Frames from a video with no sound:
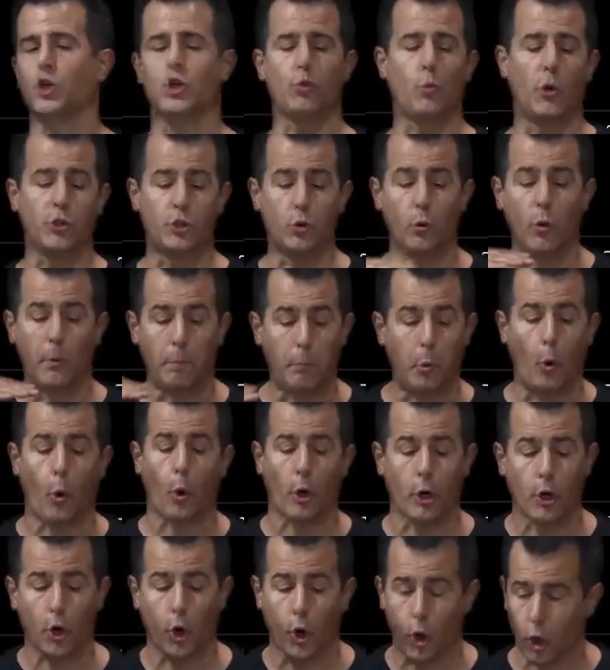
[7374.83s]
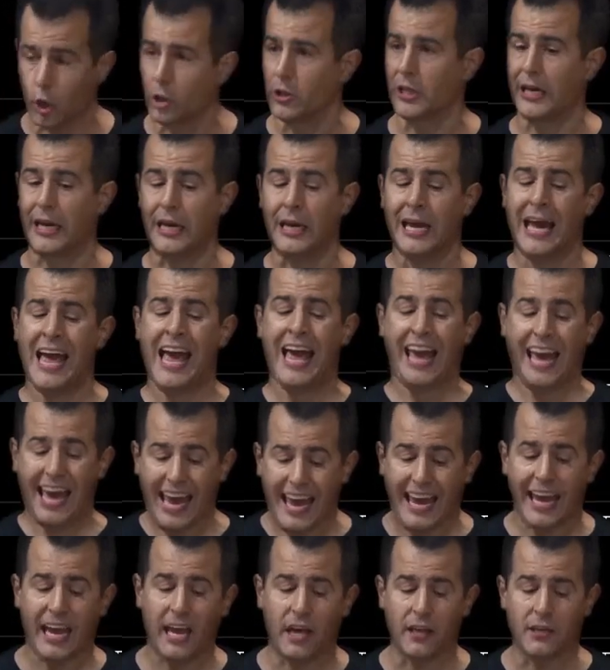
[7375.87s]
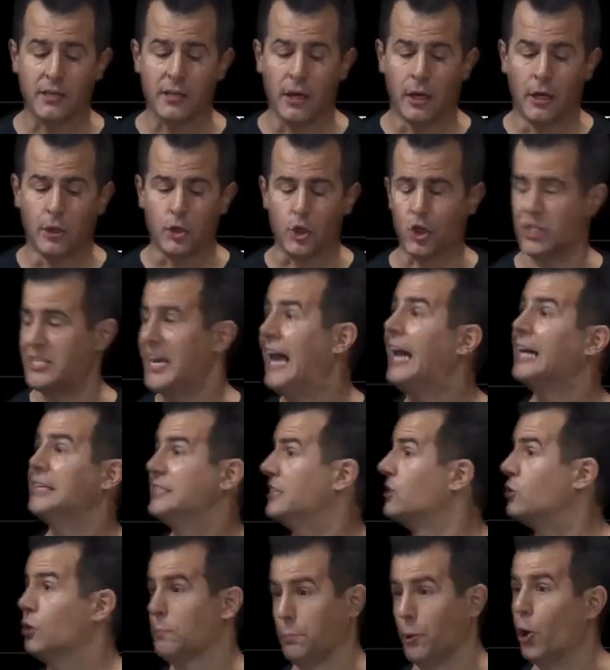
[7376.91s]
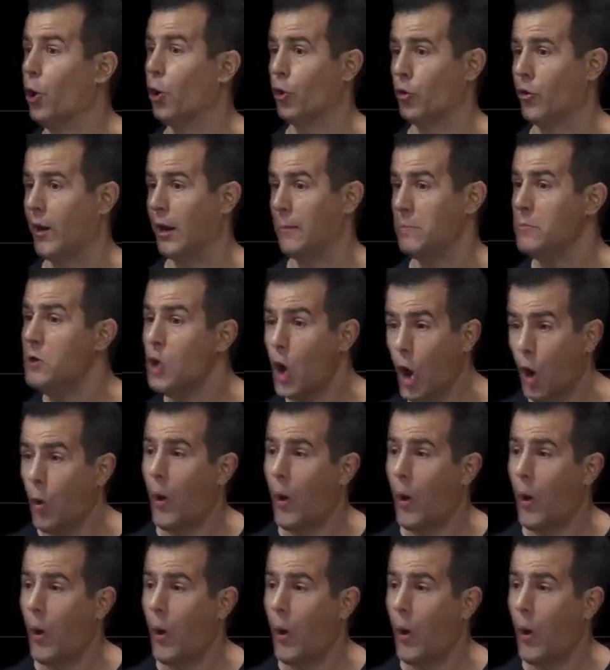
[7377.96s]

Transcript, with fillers: I just want to abort early and just exit the program.